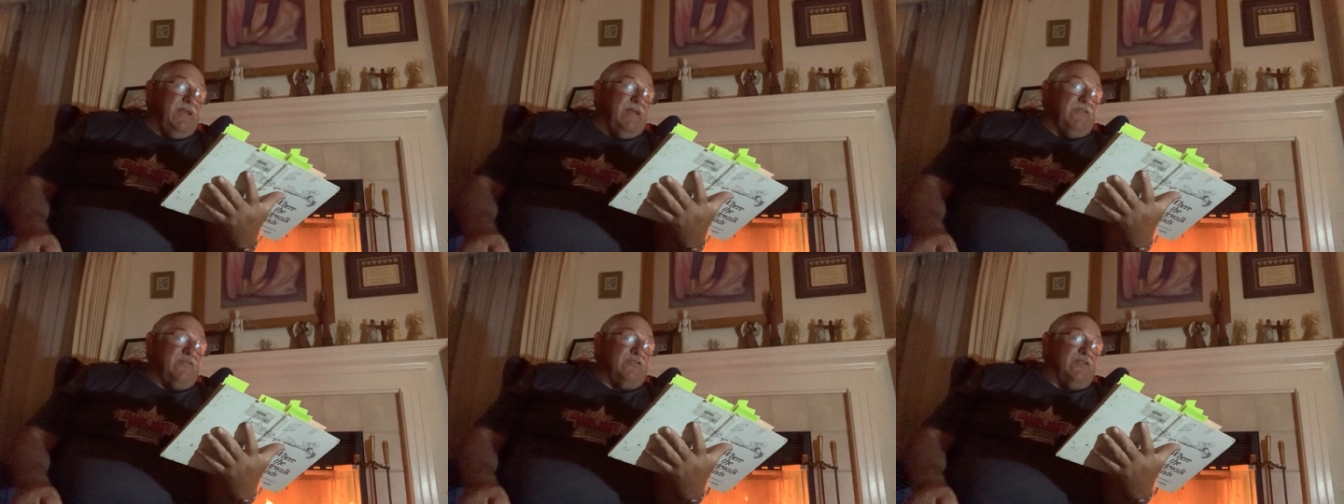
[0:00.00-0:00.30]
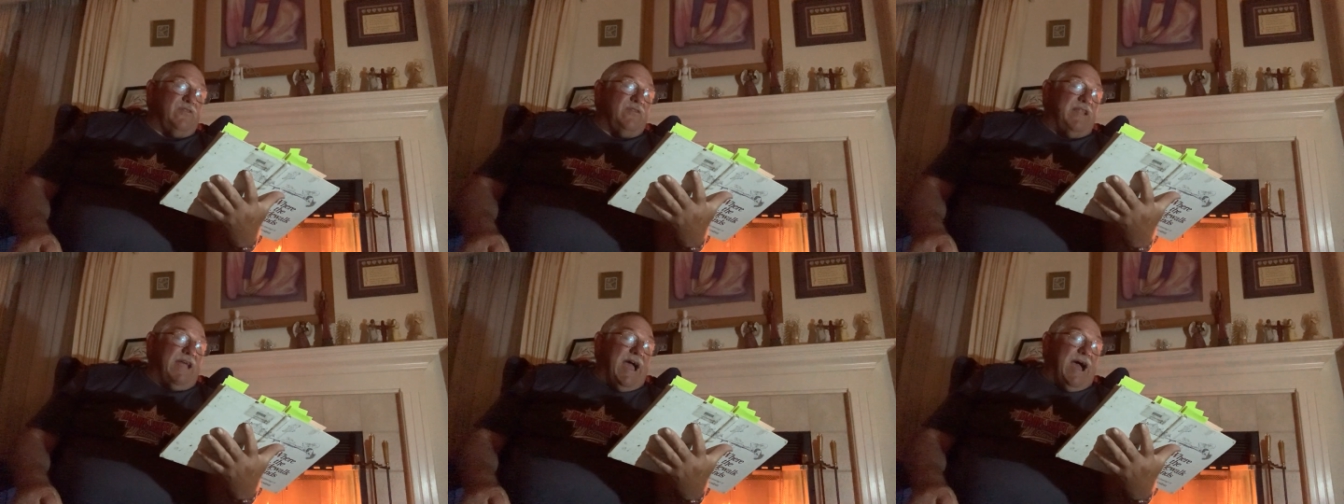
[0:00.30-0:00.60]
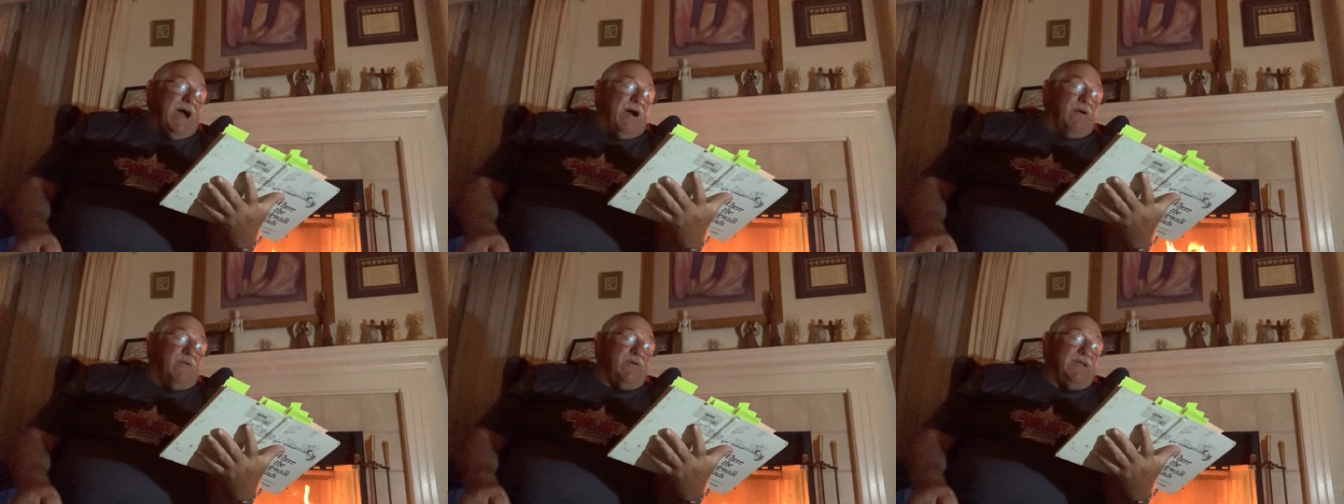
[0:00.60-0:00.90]
So
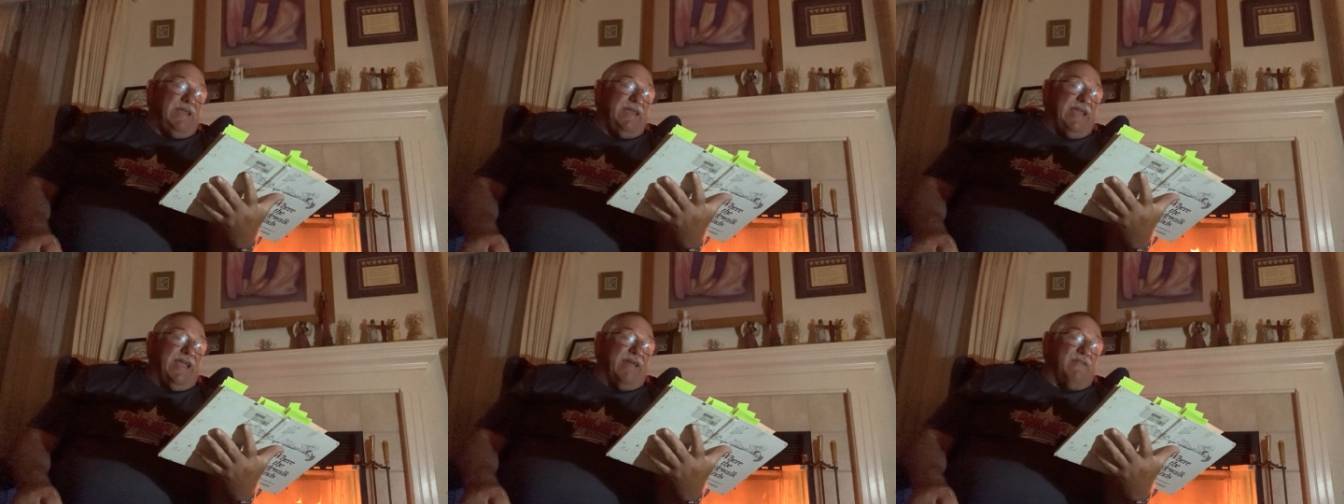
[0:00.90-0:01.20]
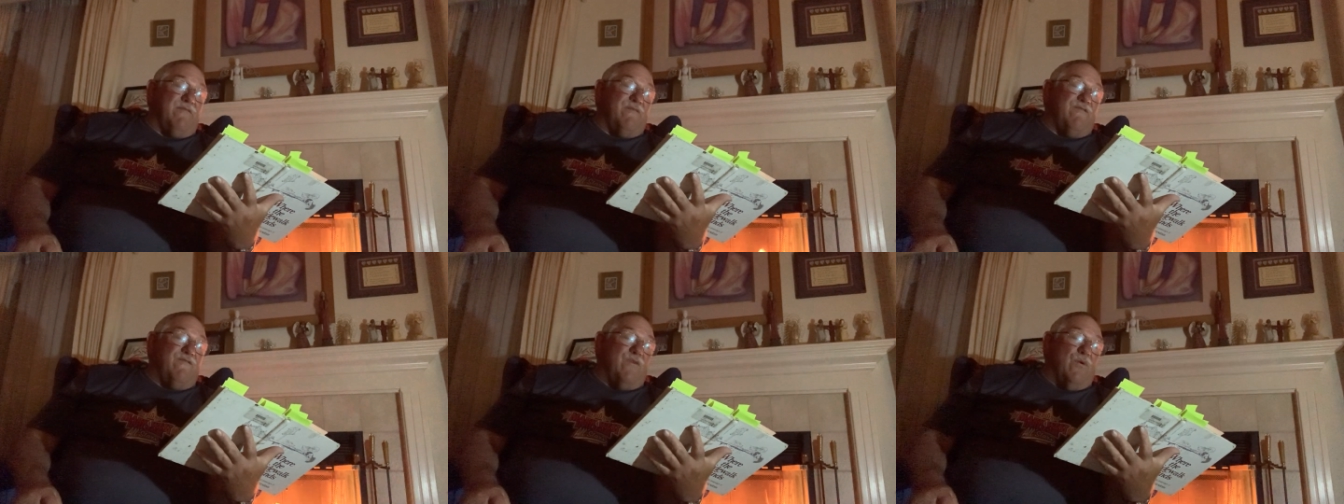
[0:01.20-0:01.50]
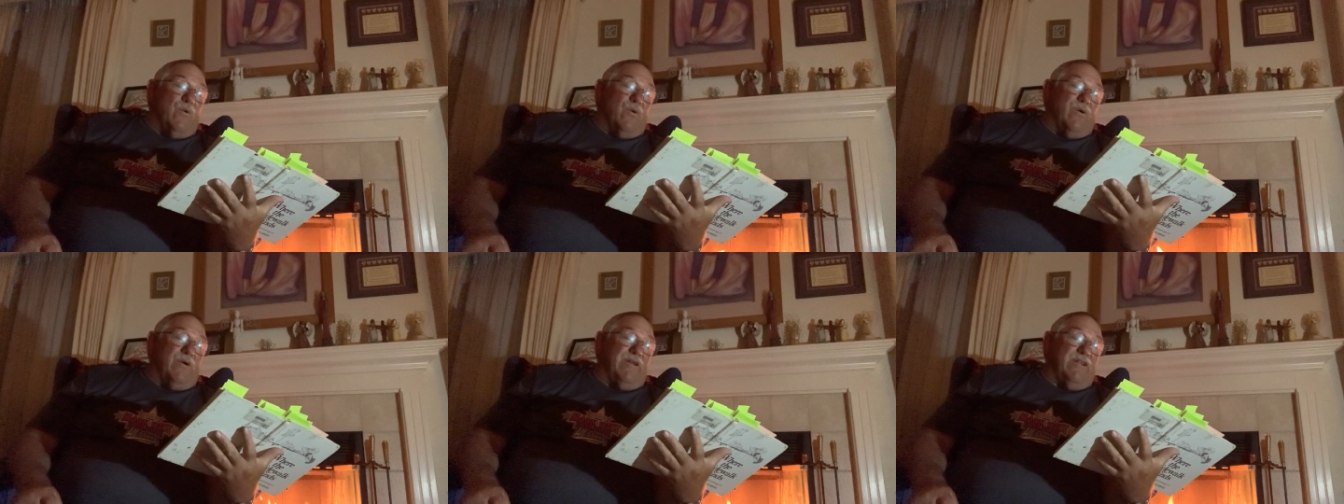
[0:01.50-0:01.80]
now he had
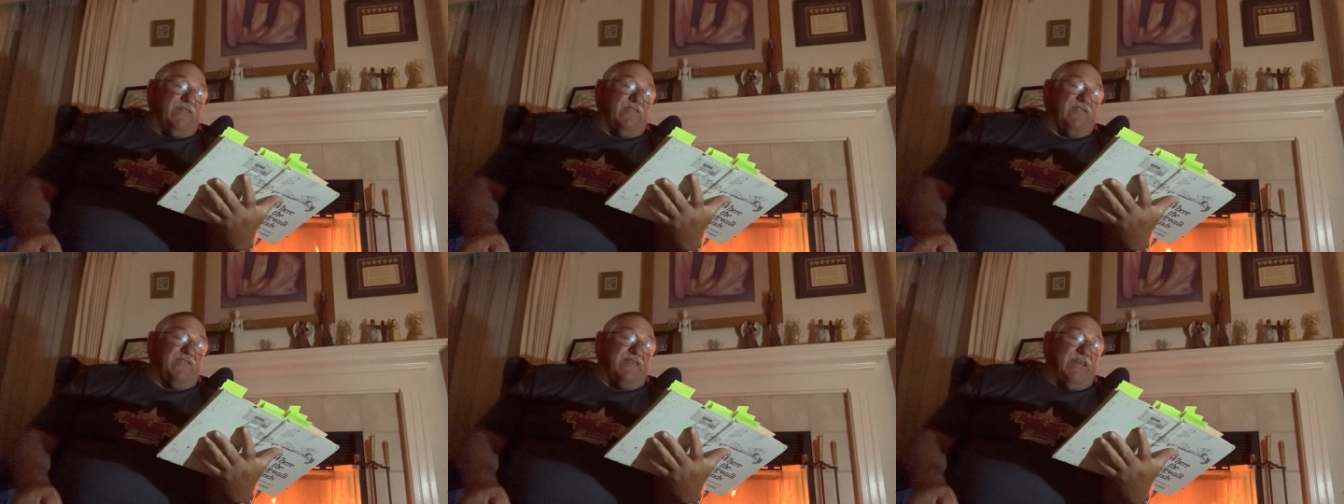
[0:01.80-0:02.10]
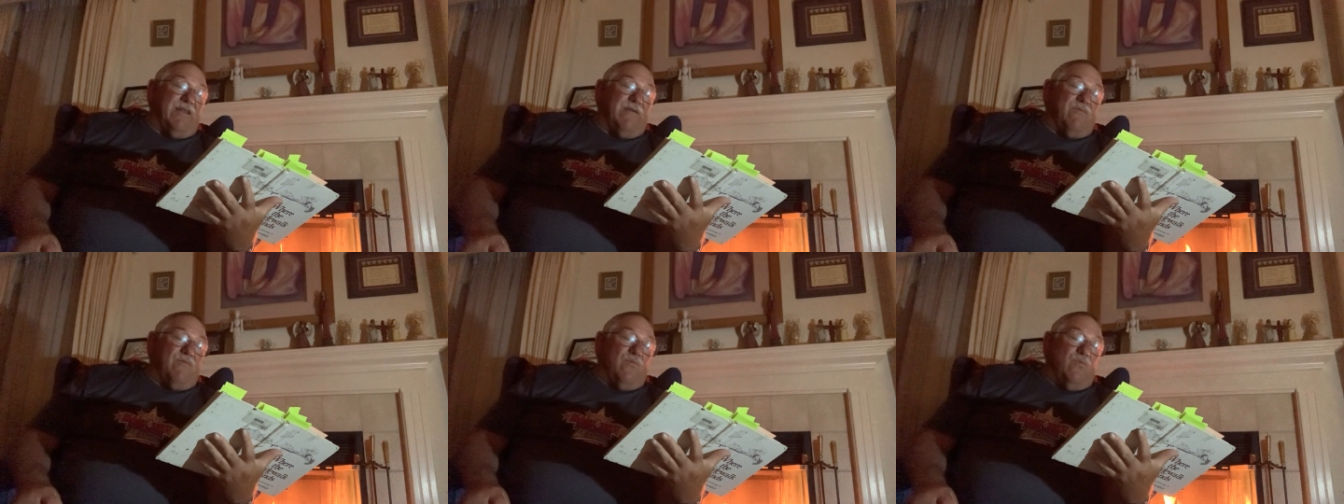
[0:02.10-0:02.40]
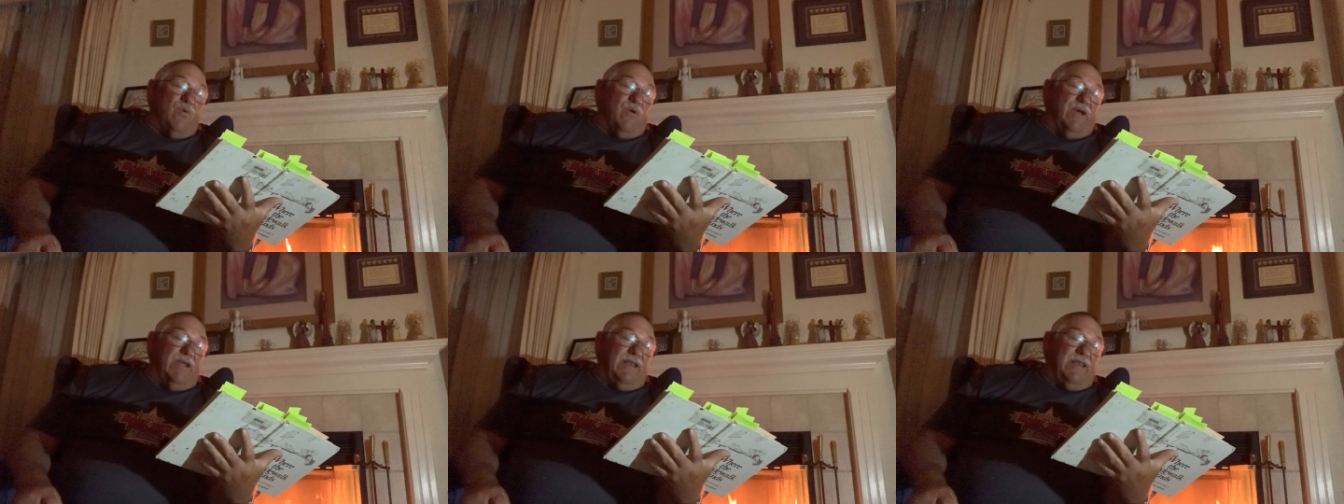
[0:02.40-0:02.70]
four instead of
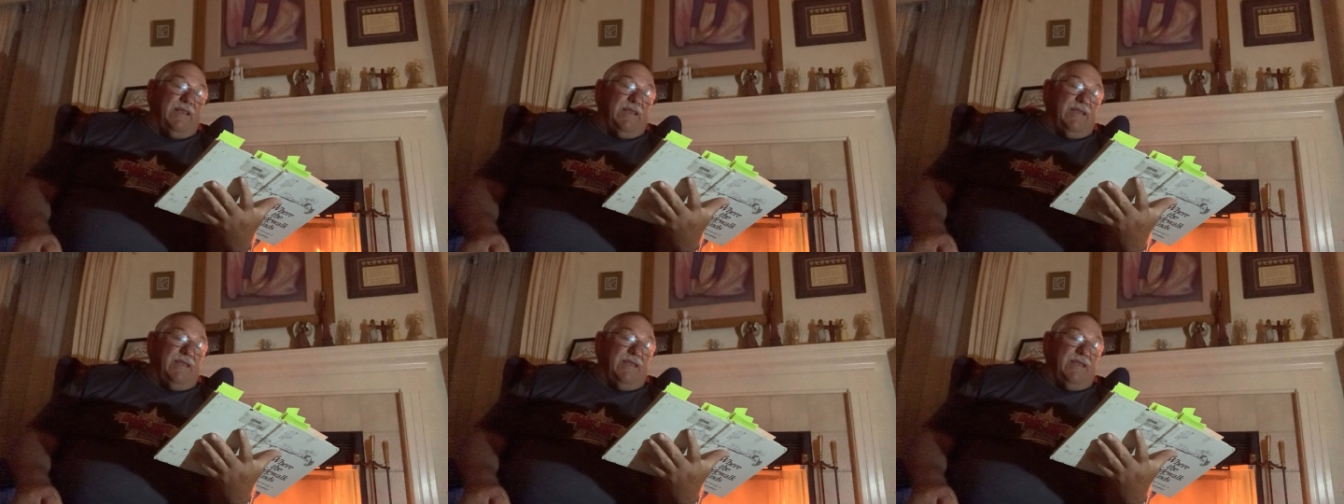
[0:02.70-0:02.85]
one.